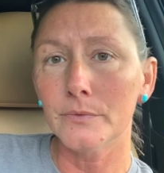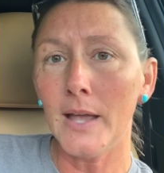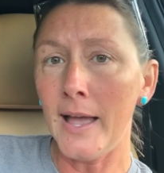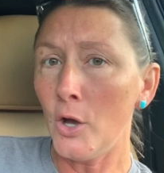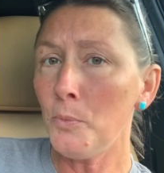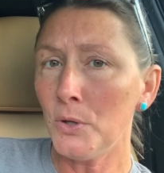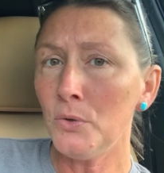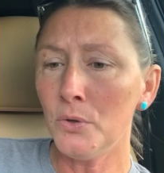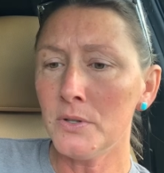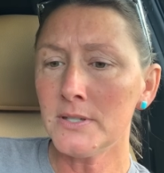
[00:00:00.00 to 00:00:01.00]
I hope you
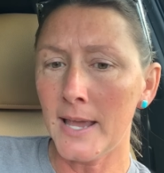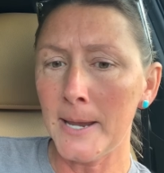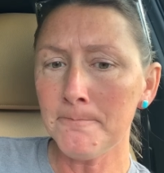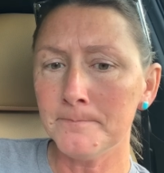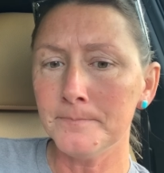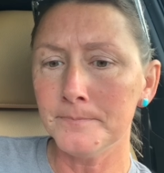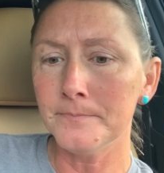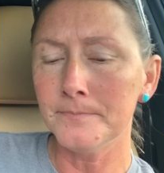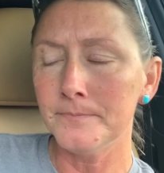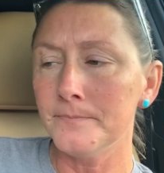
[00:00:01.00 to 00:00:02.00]
do the same.
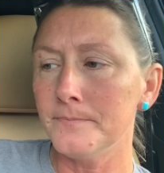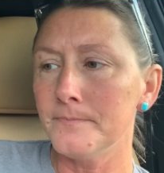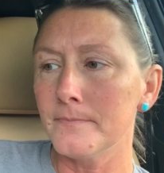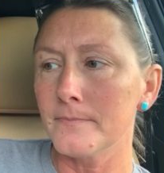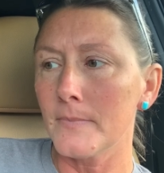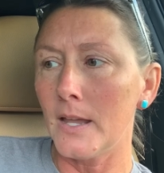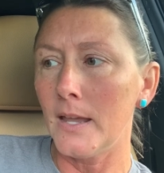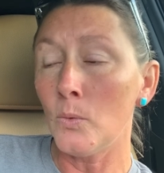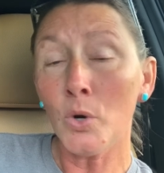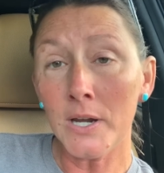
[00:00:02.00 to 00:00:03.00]

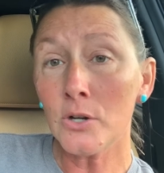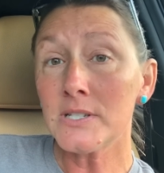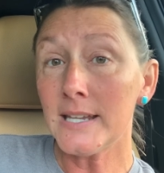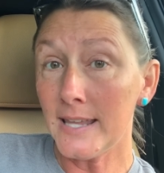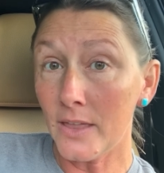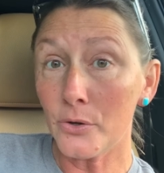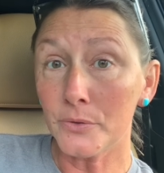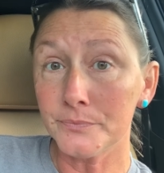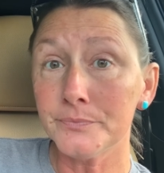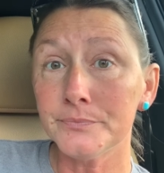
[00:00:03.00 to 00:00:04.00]
And we're here together.
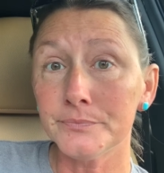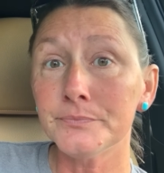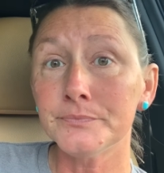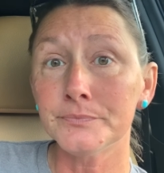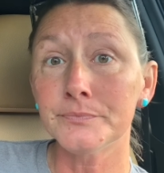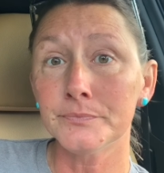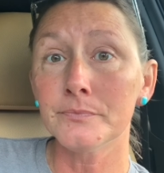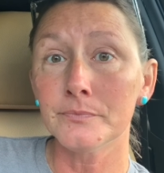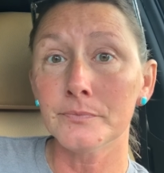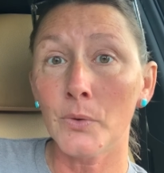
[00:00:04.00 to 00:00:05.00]

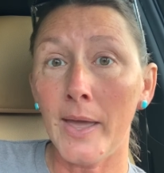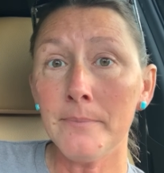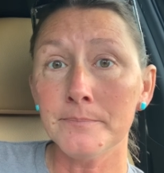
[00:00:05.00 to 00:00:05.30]
Okay?